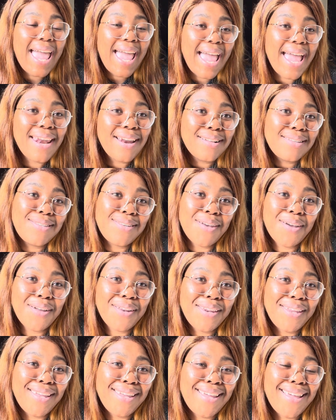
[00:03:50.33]
an
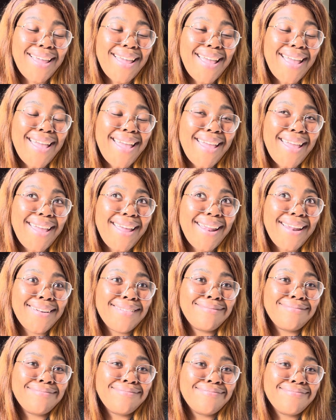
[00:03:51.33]
attorney
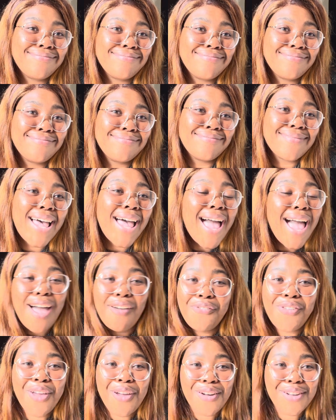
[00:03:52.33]
in
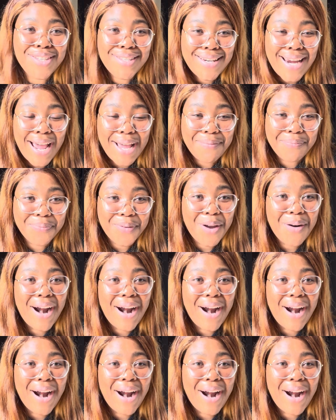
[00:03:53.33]
a few years' time.